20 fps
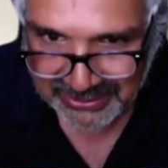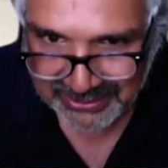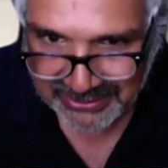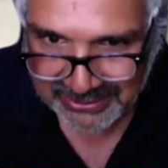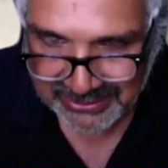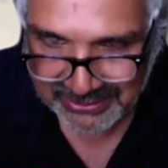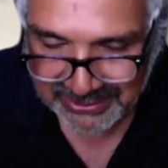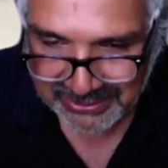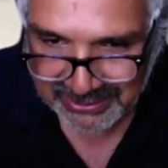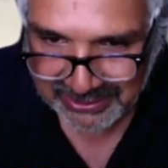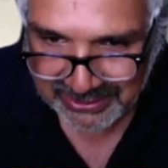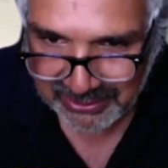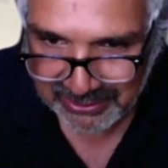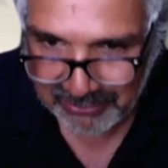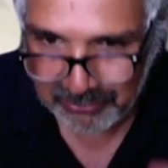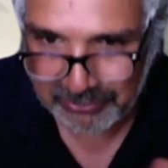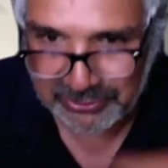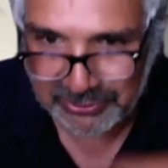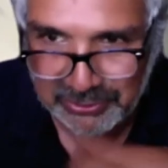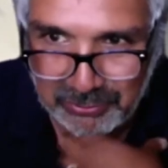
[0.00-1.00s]
and
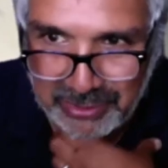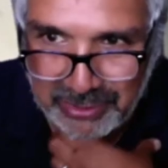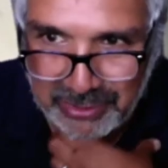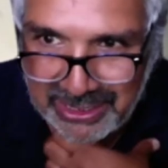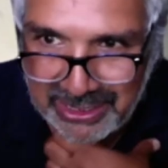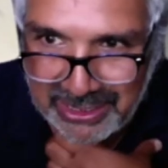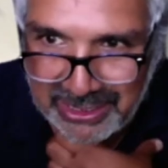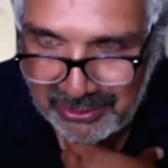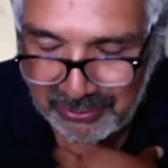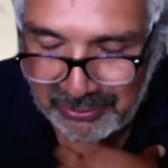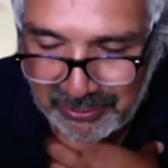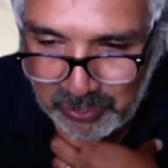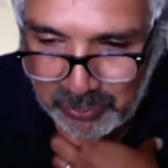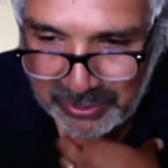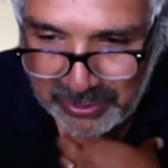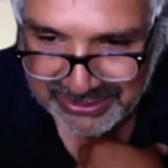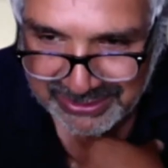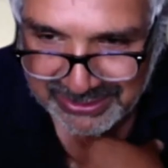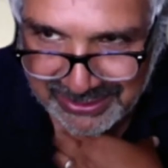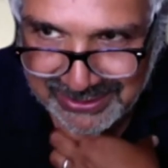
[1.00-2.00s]
so we're in
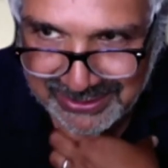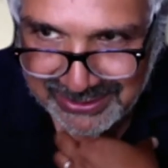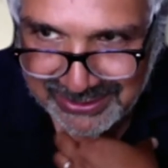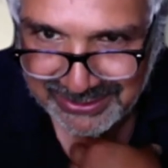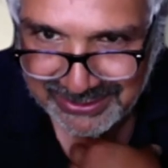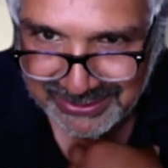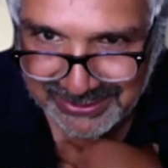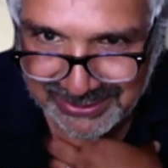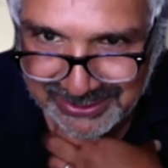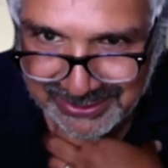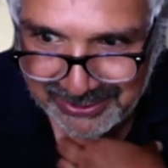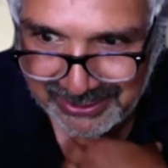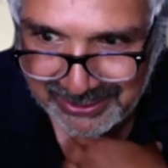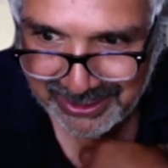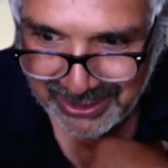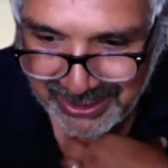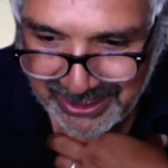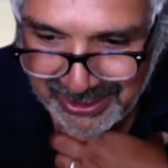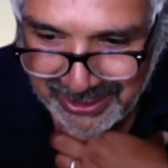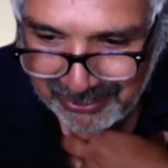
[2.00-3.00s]
West London, so
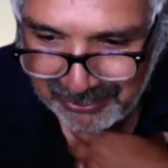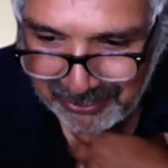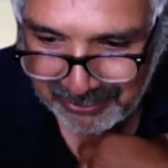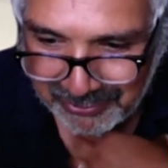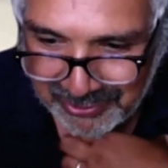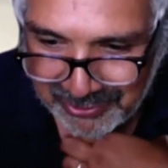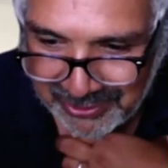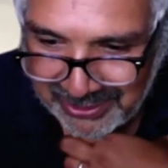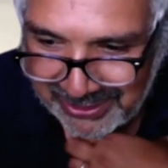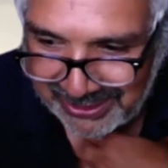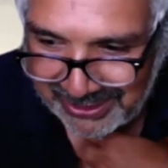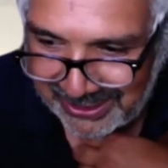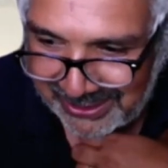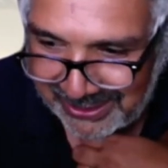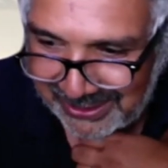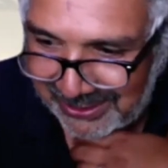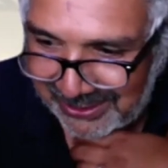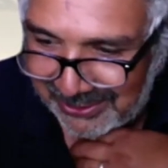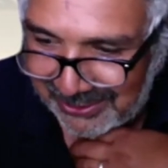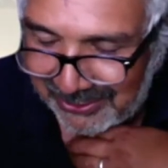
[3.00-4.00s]
we've got
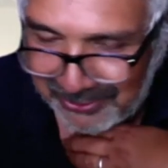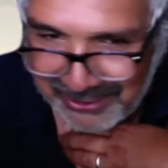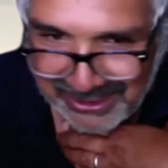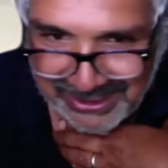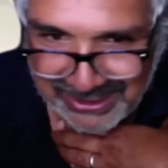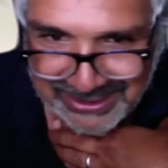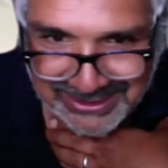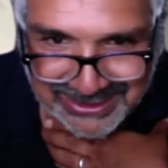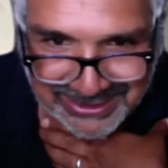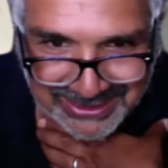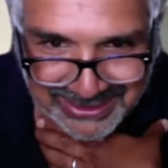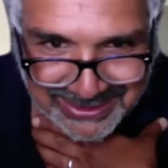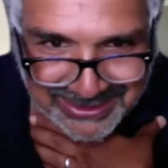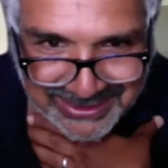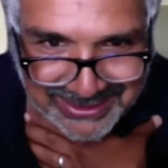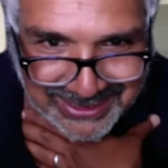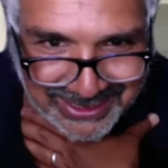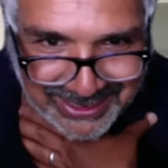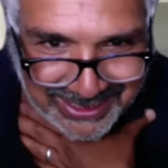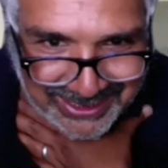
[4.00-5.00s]
A three eighties,
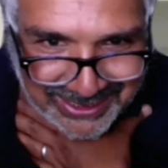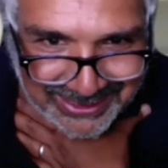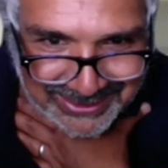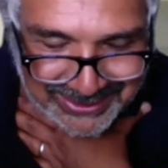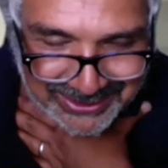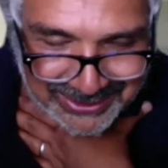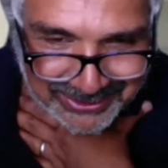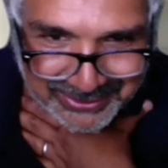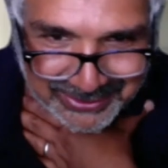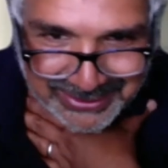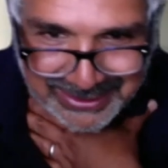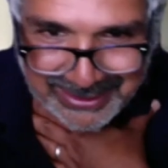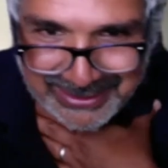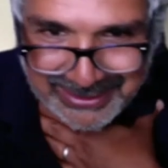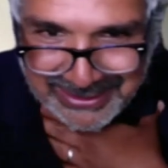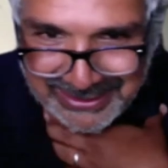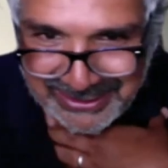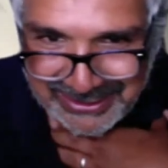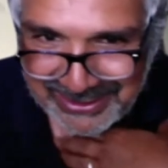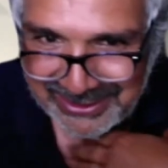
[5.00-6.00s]
sort of,
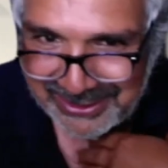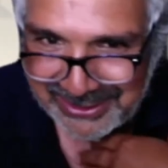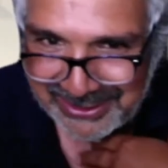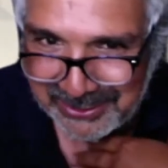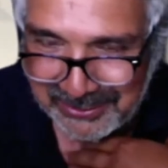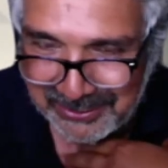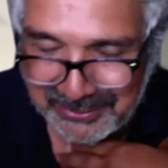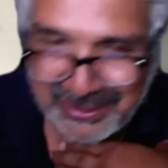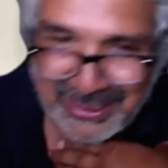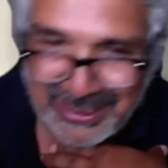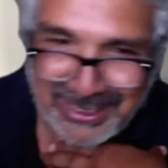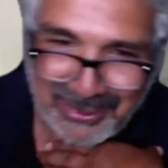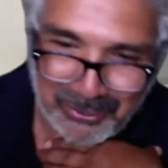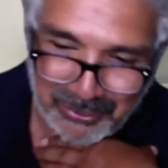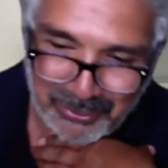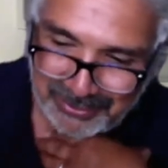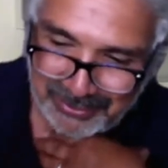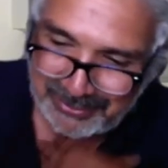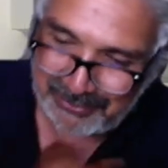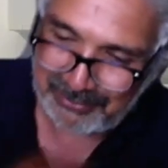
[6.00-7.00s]
sort
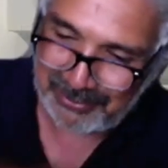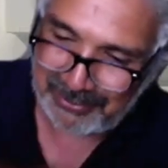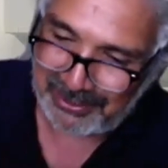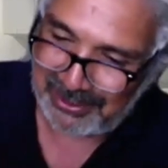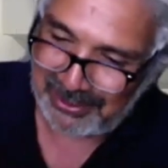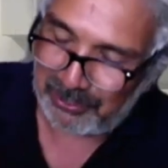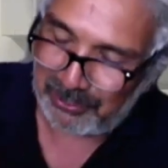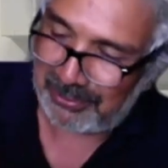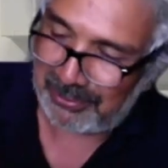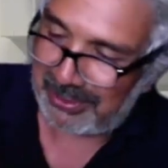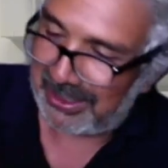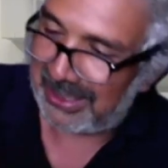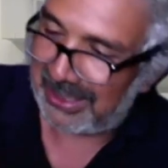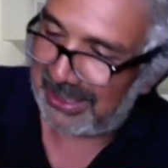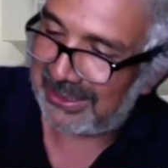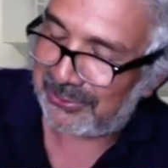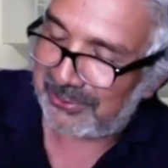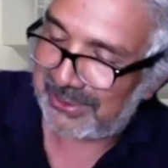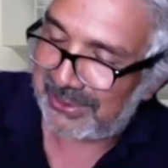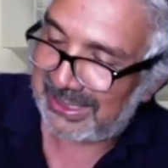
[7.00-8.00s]
of A
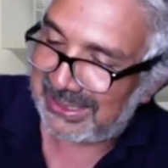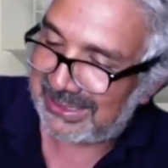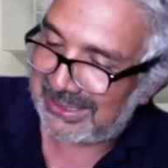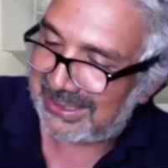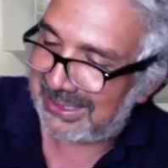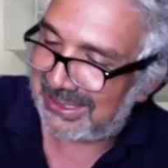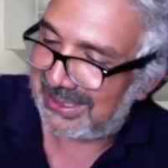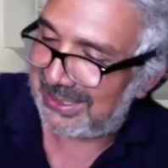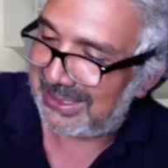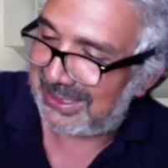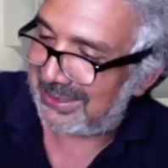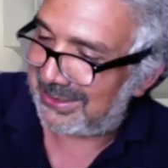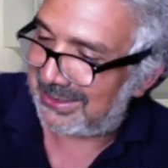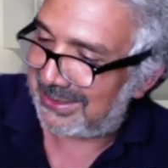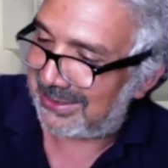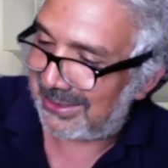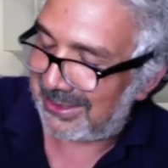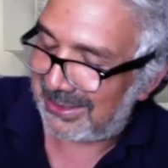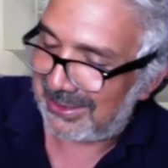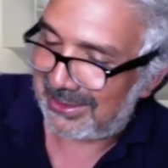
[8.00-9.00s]
three eighties
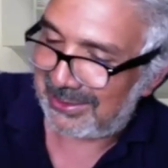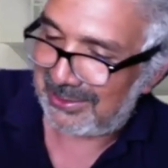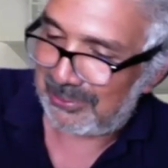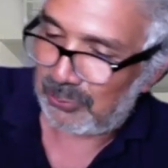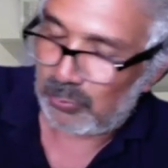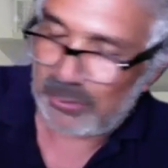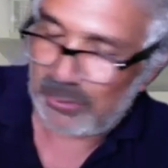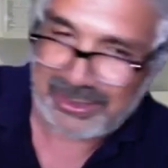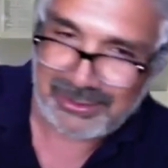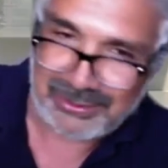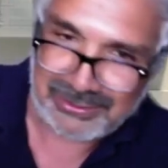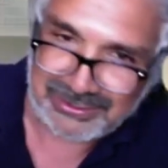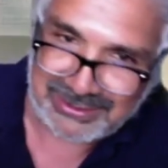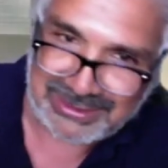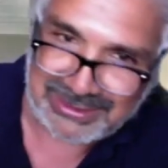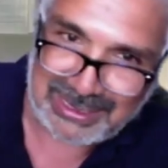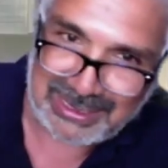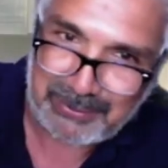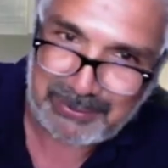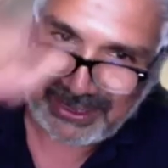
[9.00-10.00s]
uh, wheels
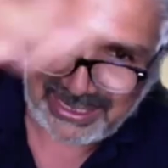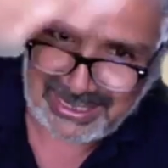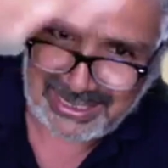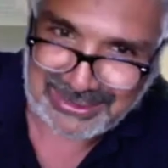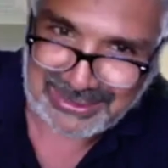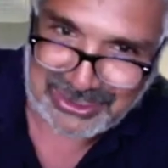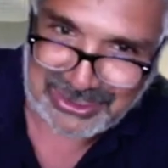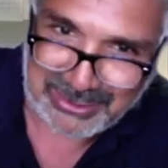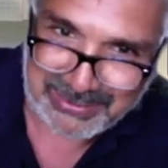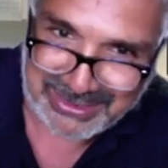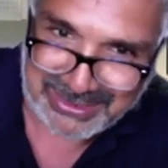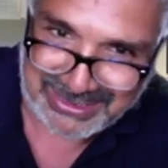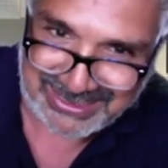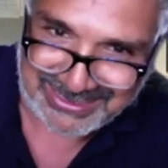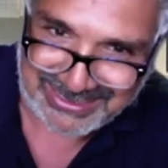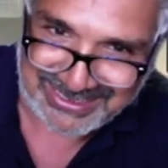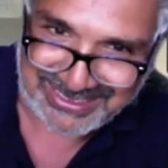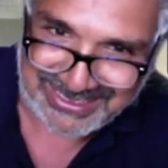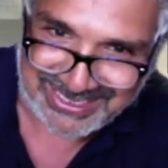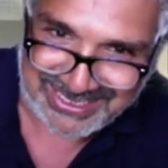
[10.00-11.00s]
clipping our
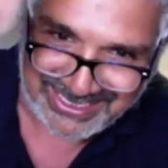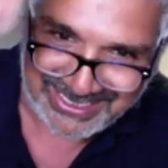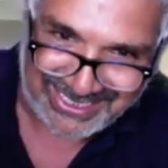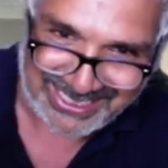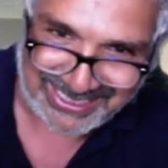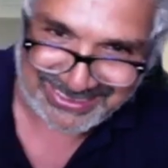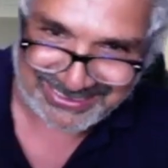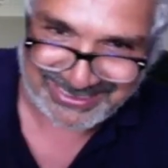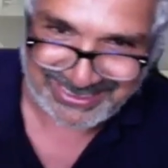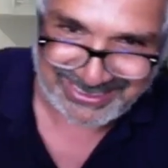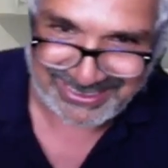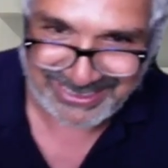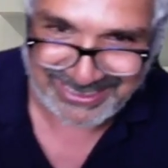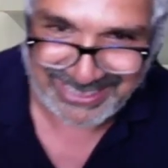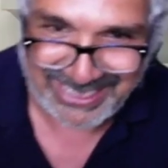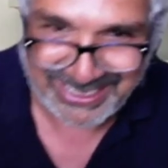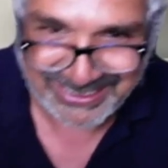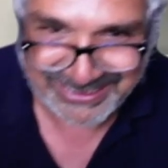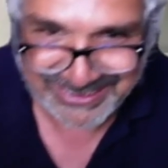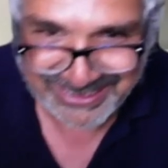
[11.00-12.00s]
chimneys as they
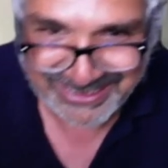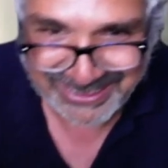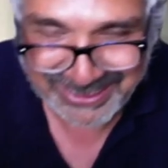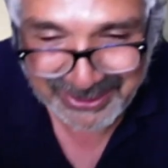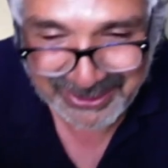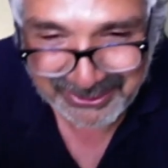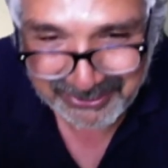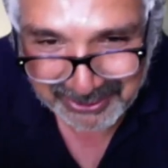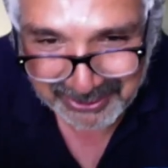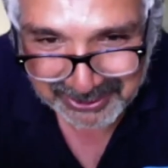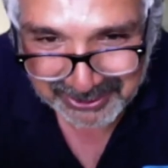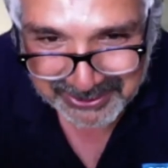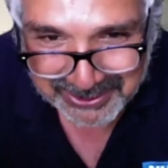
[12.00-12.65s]
land at Heathrow.